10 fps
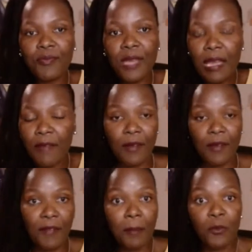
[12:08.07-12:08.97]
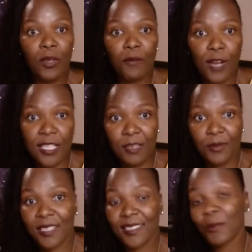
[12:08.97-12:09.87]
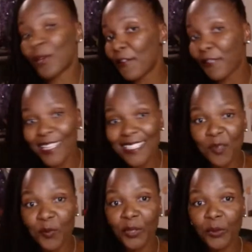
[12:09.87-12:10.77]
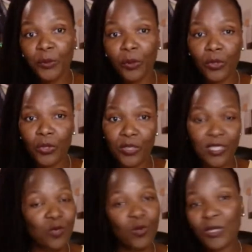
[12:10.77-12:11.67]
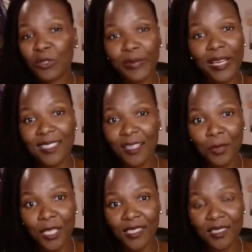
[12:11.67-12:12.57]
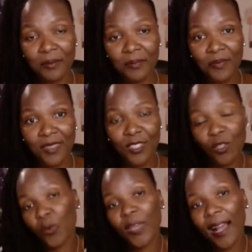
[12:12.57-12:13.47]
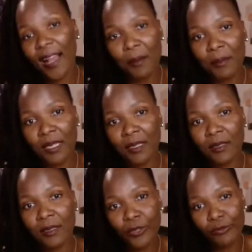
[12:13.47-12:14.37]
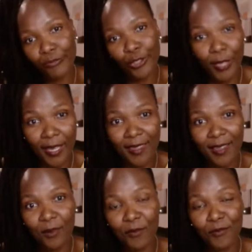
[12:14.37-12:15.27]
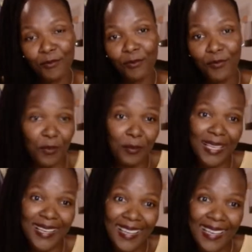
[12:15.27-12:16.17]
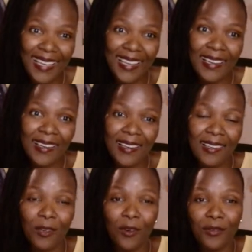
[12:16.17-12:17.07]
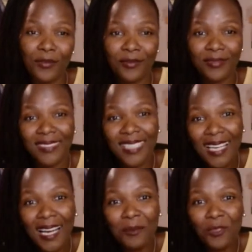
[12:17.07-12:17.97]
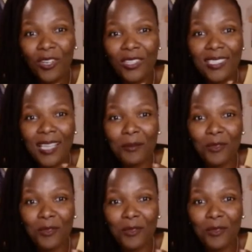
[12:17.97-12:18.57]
if I'm looking for acceptance, I'm going to find someone who also just want to be accepted. So we are coming together from that leg of I'm not